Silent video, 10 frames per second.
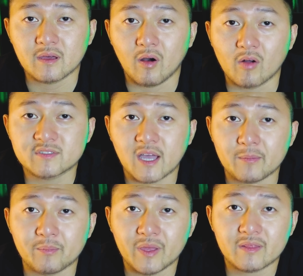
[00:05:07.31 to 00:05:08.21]
The
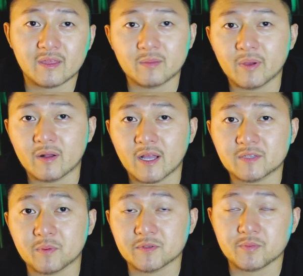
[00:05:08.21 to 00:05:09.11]
all-time big thing about
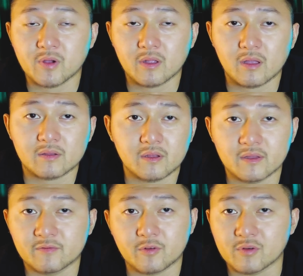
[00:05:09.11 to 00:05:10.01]
Xpeng's product,
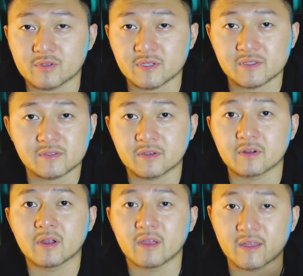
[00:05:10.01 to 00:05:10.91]
of course, is
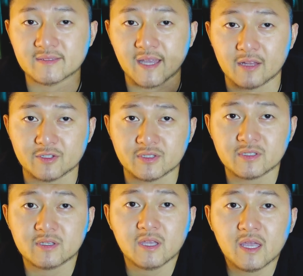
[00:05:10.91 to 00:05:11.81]
their
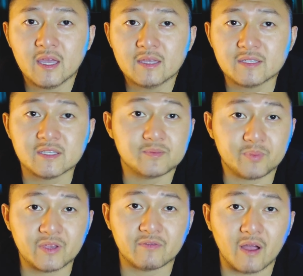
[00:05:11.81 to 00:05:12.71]
intelligence. Since
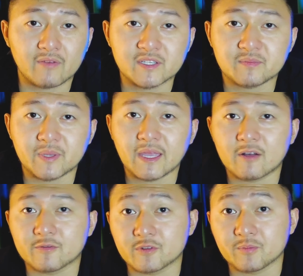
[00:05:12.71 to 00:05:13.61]
P5 hasn't been
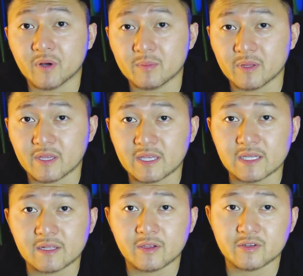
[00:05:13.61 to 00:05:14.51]
out for the public
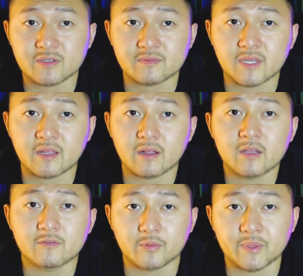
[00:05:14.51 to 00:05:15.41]
yet, here's some data
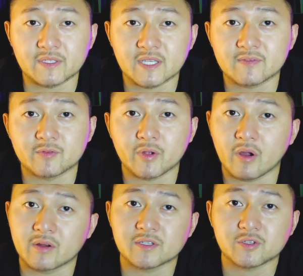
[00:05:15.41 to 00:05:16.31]
for P7
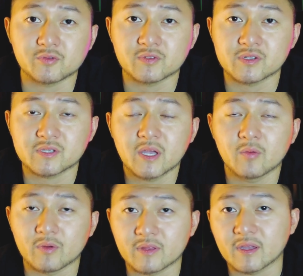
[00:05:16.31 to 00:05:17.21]
regarding its users
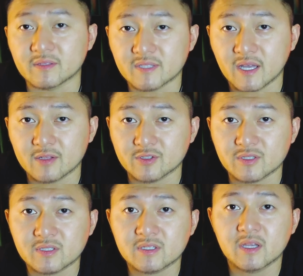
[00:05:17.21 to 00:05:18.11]
with the
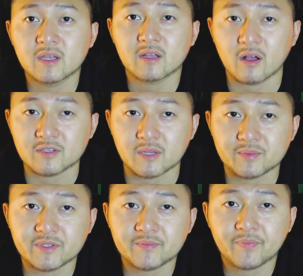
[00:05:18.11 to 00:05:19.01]
intelligence concepts.